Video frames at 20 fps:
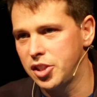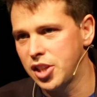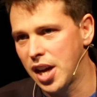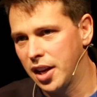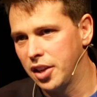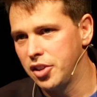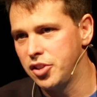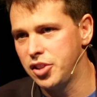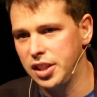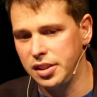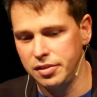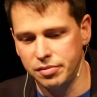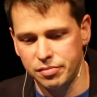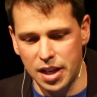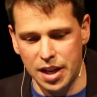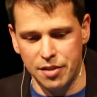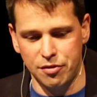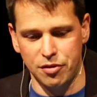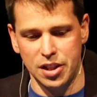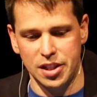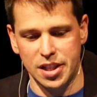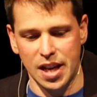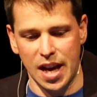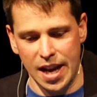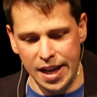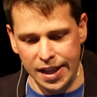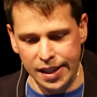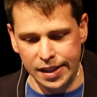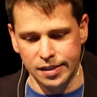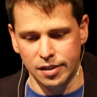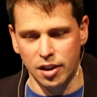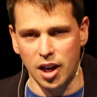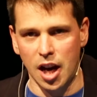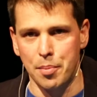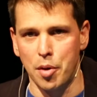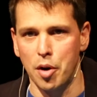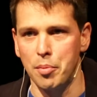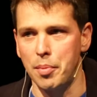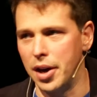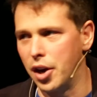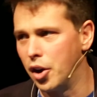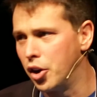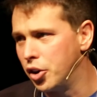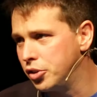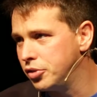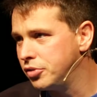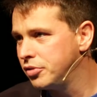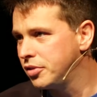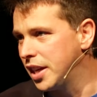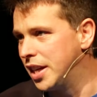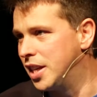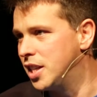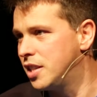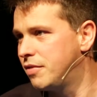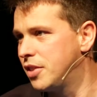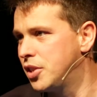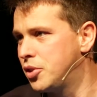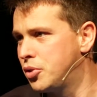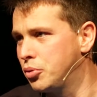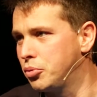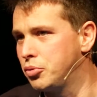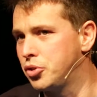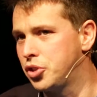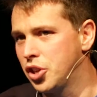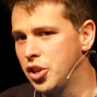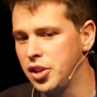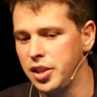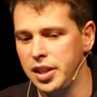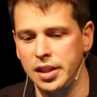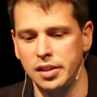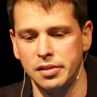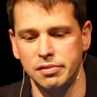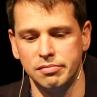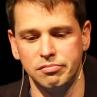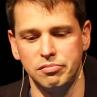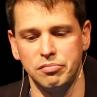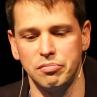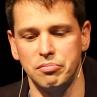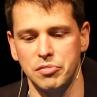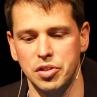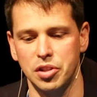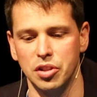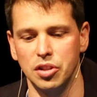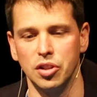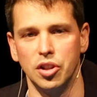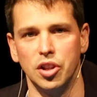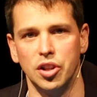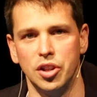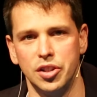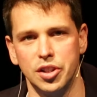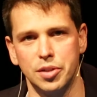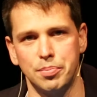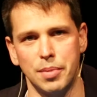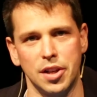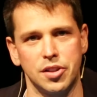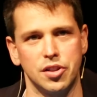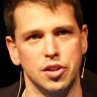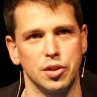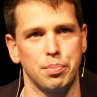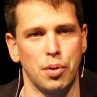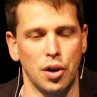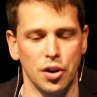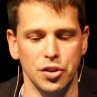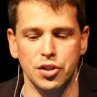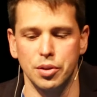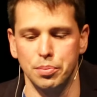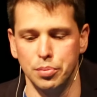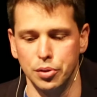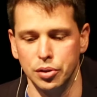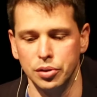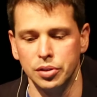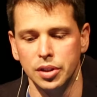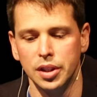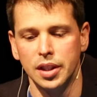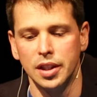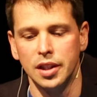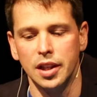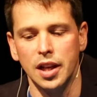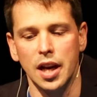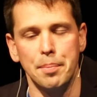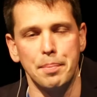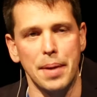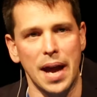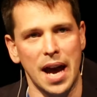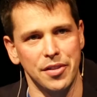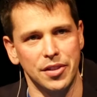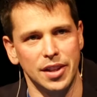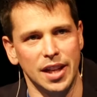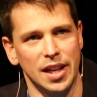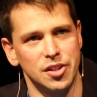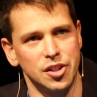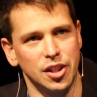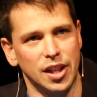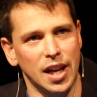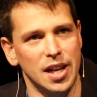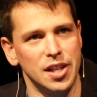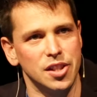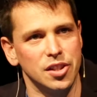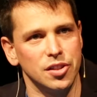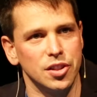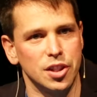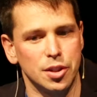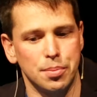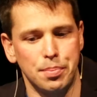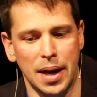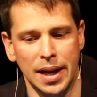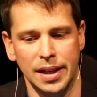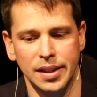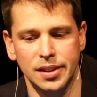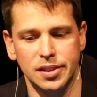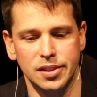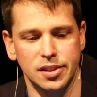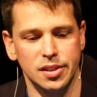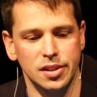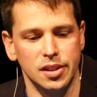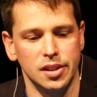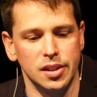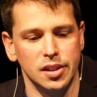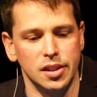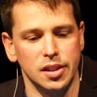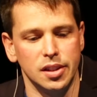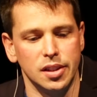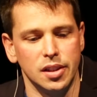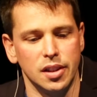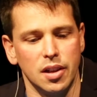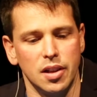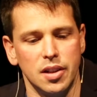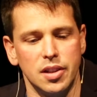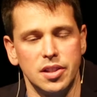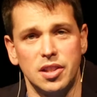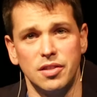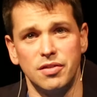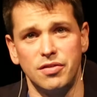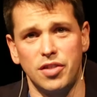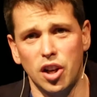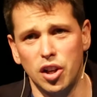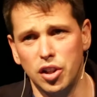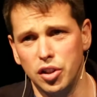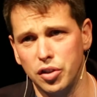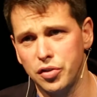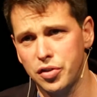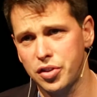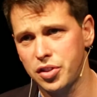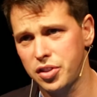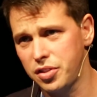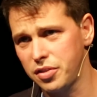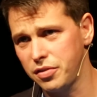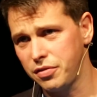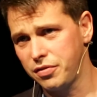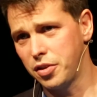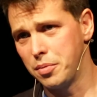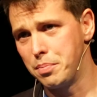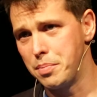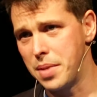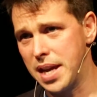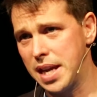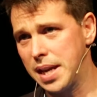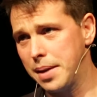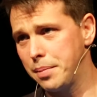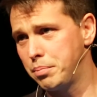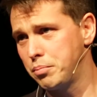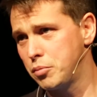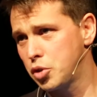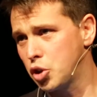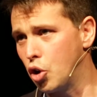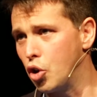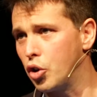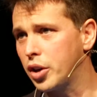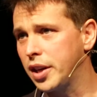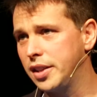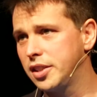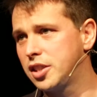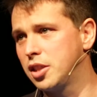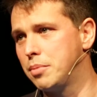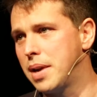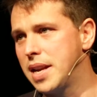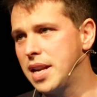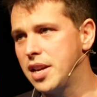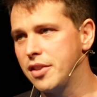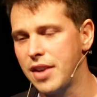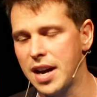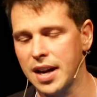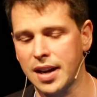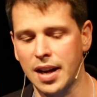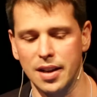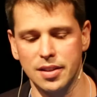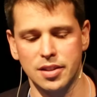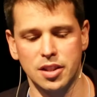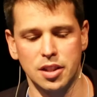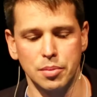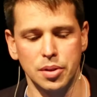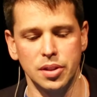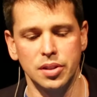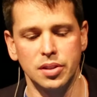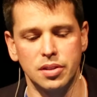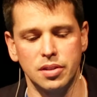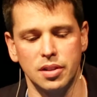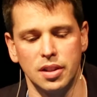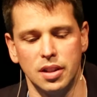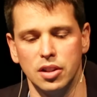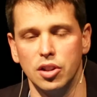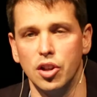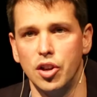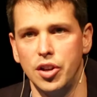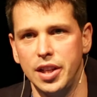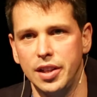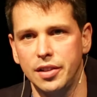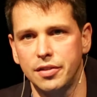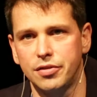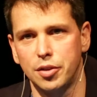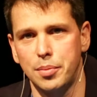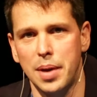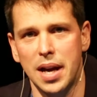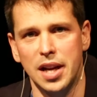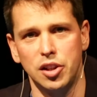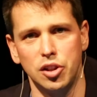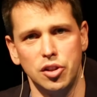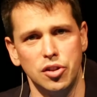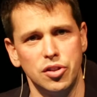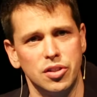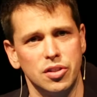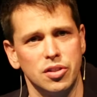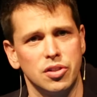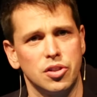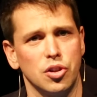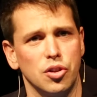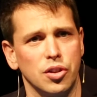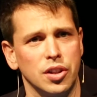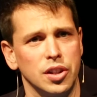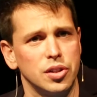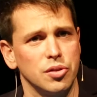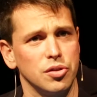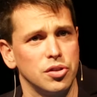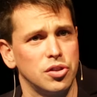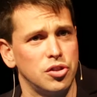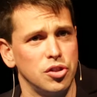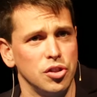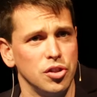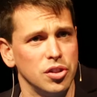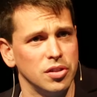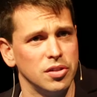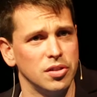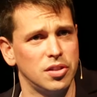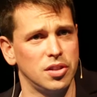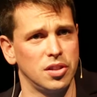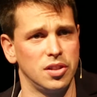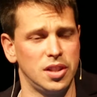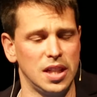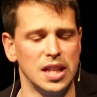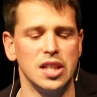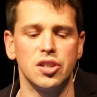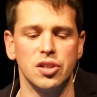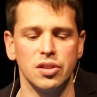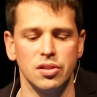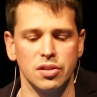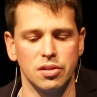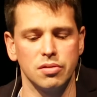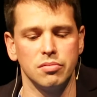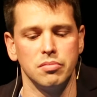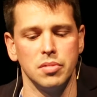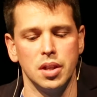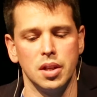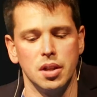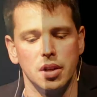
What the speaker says: challenging. Every day I'm on my own individual journey to learn as much as possible about the education space. This involves, for me, talking to many of our customers, learning from our users, talking to our students and teachers,